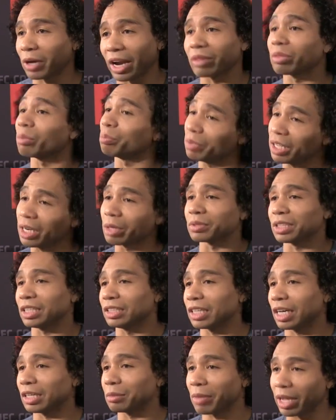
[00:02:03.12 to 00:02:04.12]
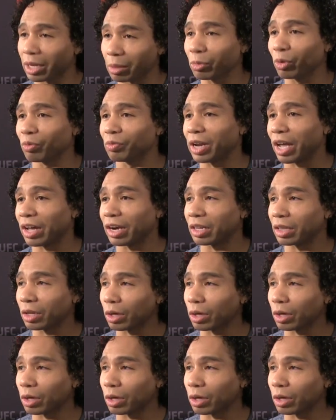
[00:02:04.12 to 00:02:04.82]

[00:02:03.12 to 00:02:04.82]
I'm gonna have to beat up TJ, make a move down,